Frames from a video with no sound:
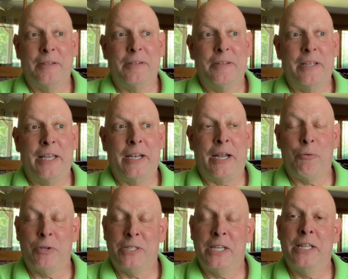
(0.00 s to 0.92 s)
And I
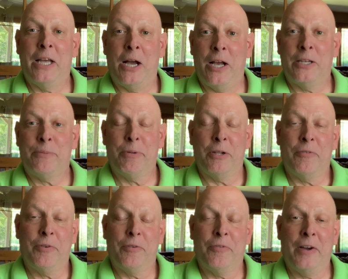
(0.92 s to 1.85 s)
was in the hospital
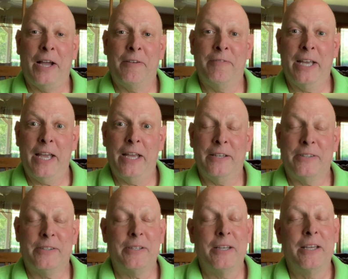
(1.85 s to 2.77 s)
for 5
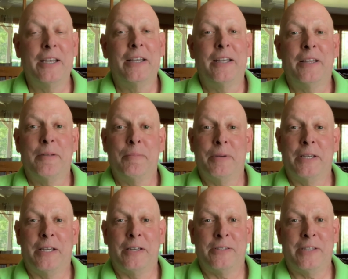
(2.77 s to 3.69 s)
days
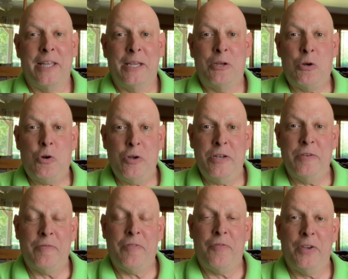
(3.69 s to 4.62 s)
because they
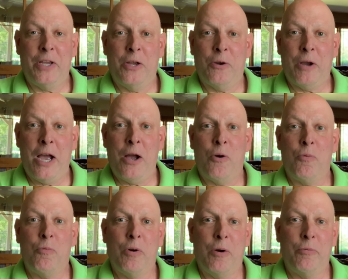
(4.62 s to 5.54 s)
couldn't figure out
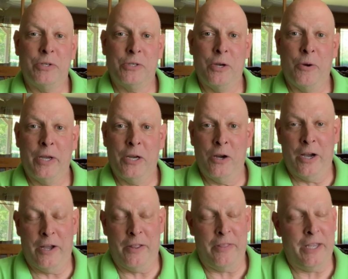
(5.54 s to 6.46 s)
what was going
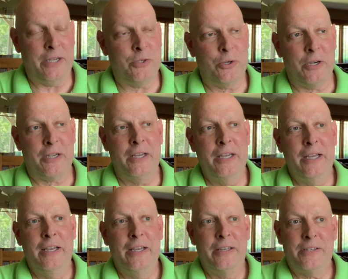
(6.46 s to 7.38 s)
on. They took
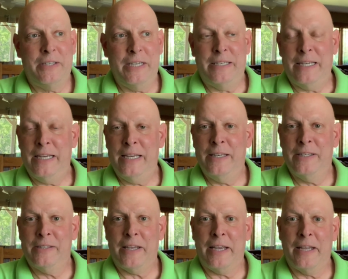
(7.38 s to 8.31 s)

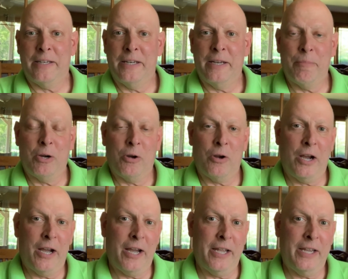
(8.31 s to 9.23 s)
CTs and an
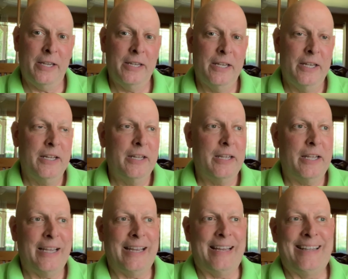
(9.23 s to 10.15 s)
MRI,
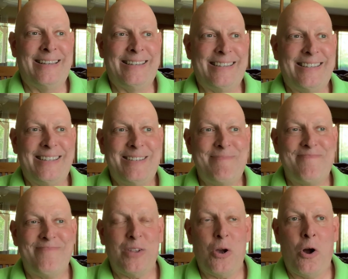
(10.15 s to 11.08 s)
and
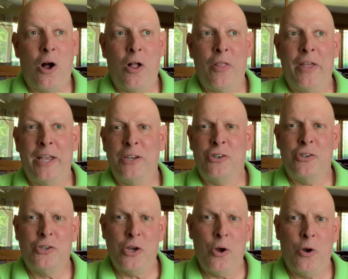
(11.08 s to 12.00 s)
all they
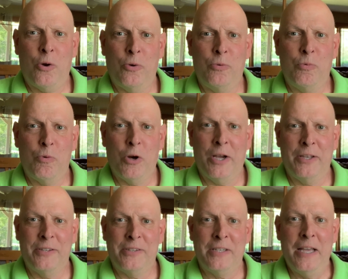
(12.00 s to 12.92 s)
showed
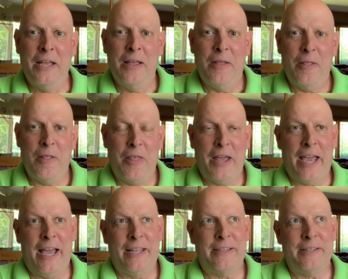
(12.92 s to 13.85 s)
was
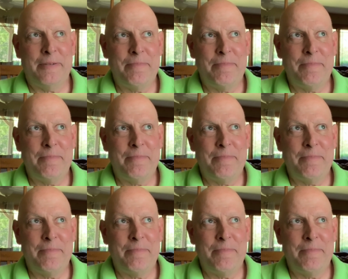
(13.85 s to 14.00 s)
that